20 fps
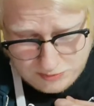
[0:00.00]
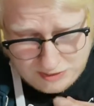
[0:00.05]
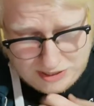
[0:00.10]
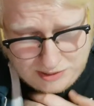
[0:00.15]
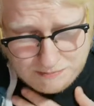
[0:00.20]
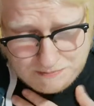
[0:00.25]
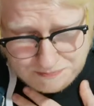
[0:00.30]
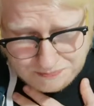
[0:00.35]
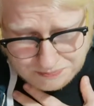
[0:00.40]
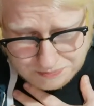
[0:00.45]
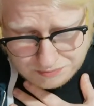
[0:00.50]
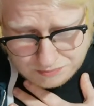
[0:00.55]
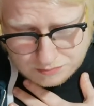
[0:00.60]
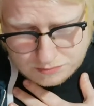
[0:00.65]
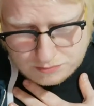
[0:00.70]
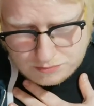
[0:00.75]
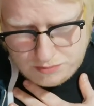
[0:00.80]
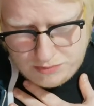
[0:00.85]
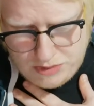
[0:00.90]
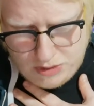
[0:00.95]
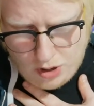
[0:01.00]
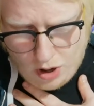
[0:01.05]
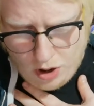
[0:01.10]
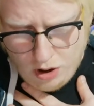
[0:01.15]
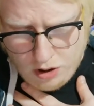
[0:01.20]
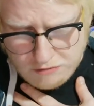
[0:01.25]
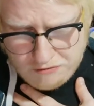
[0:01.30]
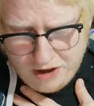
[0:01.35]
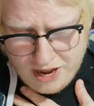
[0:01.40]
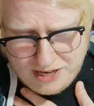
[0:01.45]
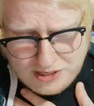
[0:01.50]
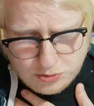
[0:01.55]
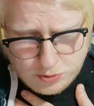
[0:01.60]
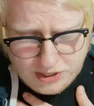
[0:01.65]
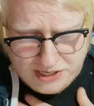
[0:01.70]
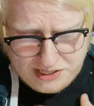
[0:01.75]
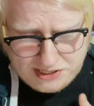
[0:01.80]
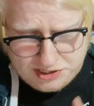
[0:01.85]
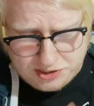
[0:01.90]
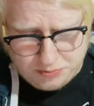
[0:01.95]
me, of
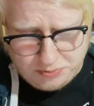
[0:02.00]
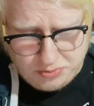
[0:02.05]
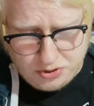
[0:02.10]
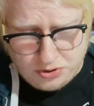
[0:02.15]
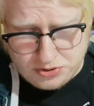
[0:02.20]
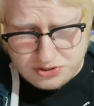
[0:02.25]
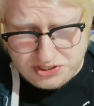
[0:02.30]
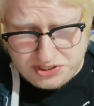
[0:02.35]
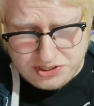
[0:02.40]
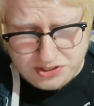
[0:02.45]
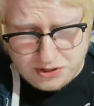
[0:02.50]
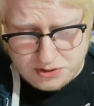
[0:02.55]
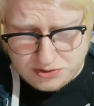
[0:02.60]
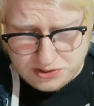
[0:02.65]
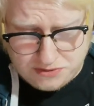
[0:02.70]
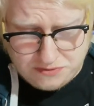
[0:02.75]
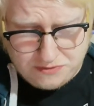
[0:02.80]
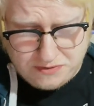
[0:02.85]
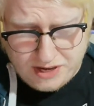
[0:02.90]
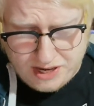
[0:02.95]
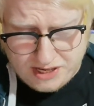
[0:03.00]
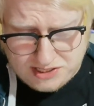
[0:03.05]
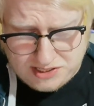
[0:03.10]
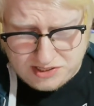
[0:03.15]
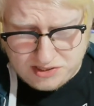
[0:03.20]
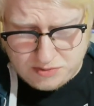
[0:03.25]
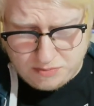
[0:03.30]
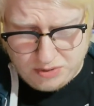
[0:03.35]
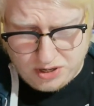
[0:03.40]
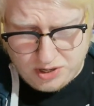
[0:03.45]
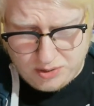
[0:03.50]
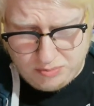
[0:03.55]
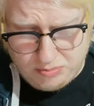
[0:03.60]
headway supporting those affected by